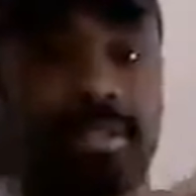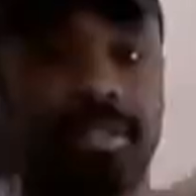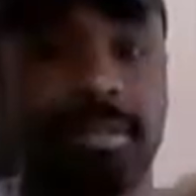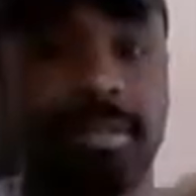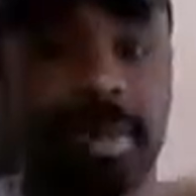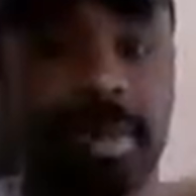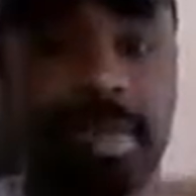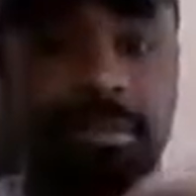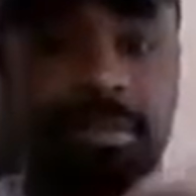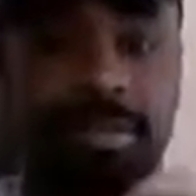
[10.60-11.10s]
the
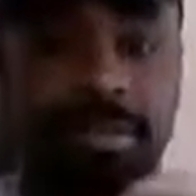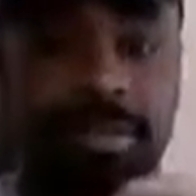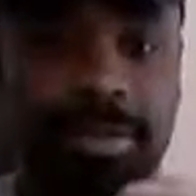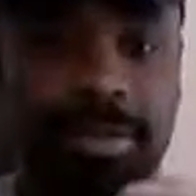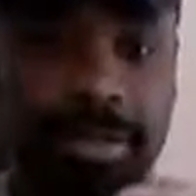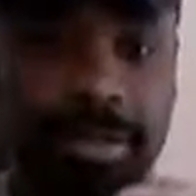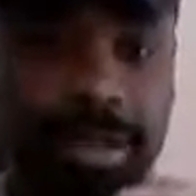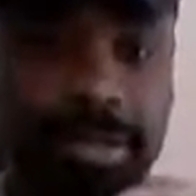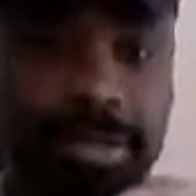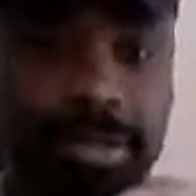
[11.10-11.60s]
master of the
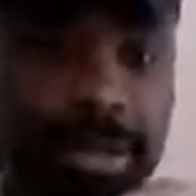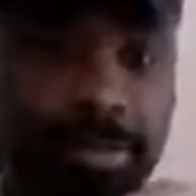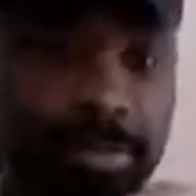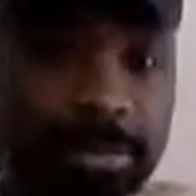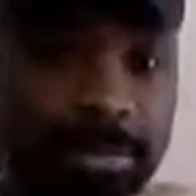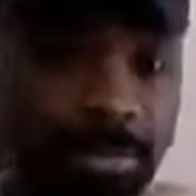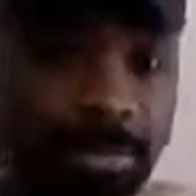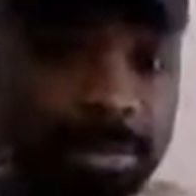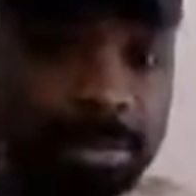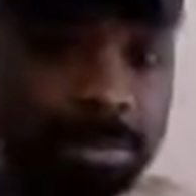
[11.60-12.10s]

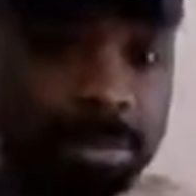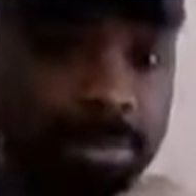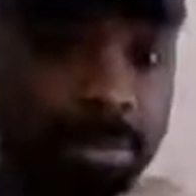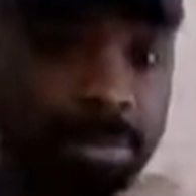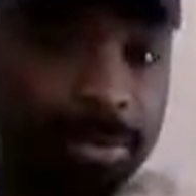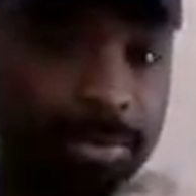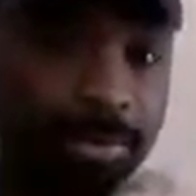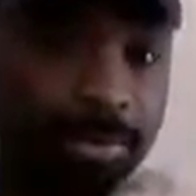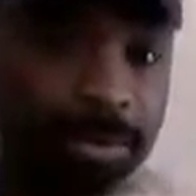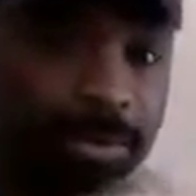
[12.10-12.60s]
roundtable too,
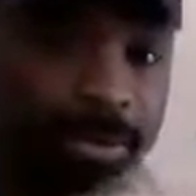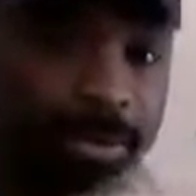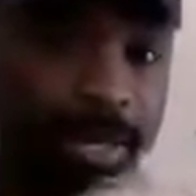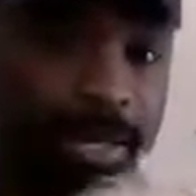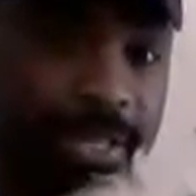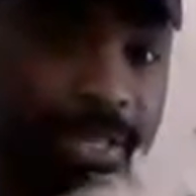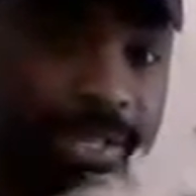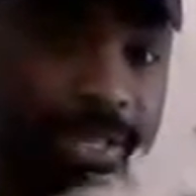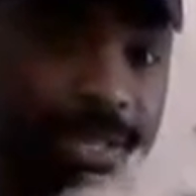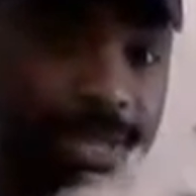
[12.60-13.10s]
Mr.
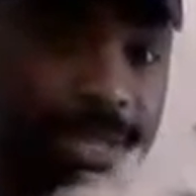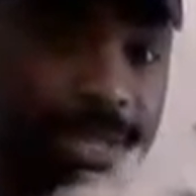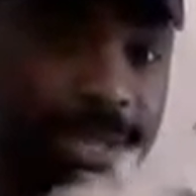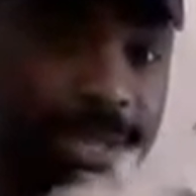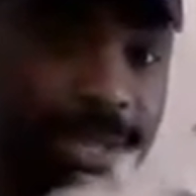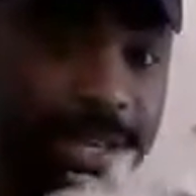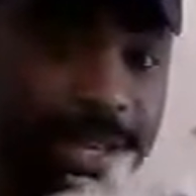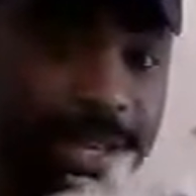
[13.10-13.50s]
Elliott. Say hi